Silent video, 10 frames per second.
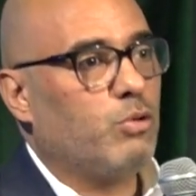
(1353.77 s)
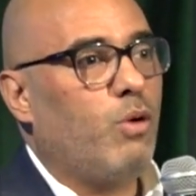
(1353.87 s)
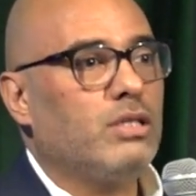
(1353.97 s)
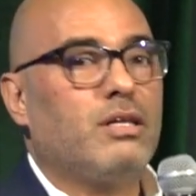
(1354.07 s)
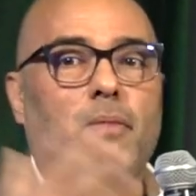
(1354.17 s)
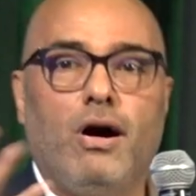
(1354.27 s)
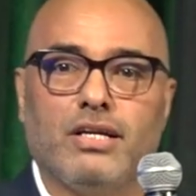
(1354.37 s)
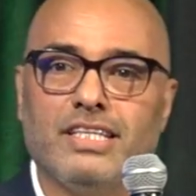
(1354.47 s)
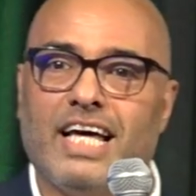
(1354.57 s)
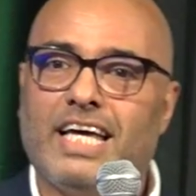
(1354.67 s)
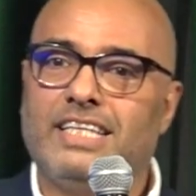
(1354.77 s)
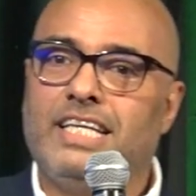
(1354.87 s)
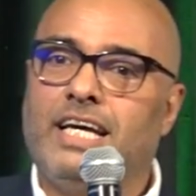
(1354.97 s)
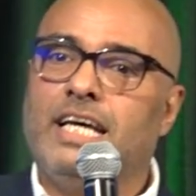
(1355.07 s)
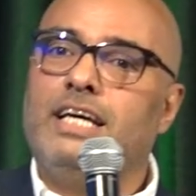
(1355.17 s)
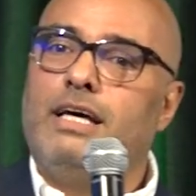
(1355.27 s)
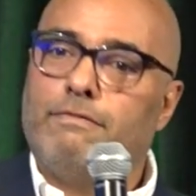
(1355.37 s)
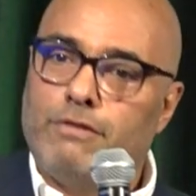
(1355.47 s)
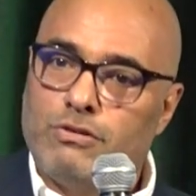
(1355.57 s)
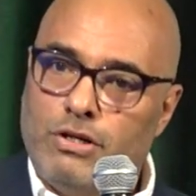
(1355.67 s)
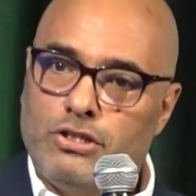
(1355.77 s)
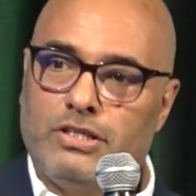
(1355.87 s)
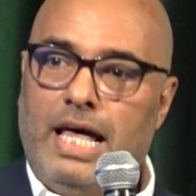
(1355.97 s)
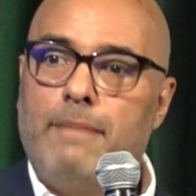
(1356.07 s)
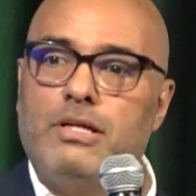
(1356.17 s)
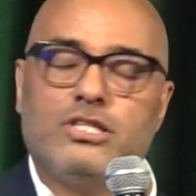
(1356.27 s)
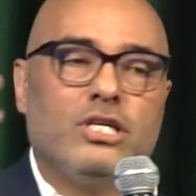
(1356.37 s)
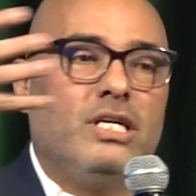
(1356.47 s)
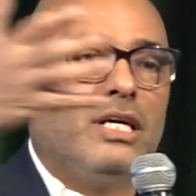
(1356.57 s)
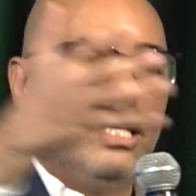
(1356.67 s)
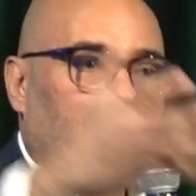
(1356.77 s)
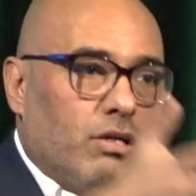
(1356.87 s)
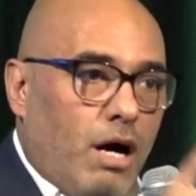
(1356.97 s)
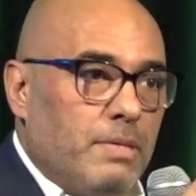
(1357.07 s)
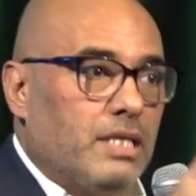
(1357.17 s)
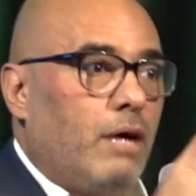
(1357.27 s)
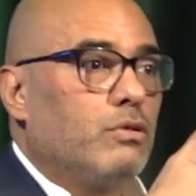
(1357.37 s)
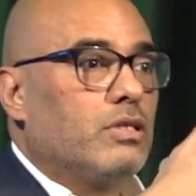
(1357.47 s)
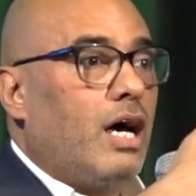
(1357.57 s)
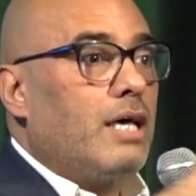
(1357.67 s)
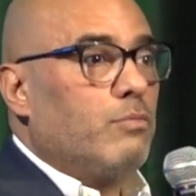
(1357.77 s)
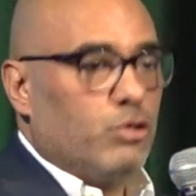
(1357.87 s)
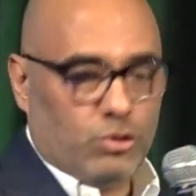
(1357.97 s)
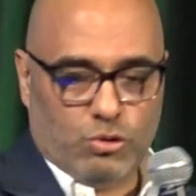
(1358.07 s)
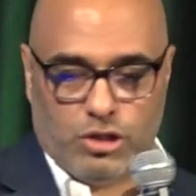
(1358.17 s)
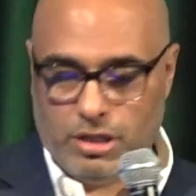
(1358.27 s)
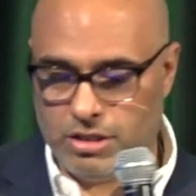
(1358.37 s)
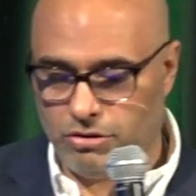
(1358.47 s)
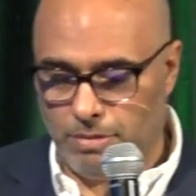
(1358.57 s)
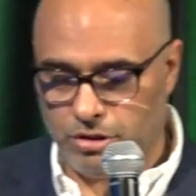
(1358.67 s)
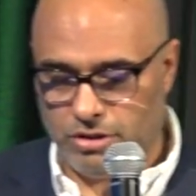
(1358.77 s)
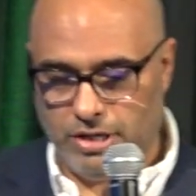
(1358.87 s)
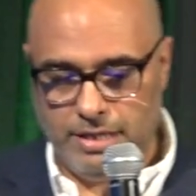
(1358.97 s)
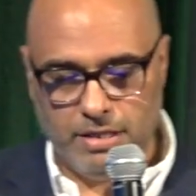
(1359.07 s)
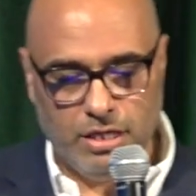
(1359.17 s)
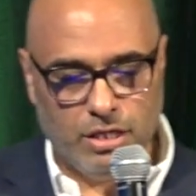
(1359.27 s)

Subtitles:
We want a model that can take infrastructure damage, economic downtime, or social disruption, right?"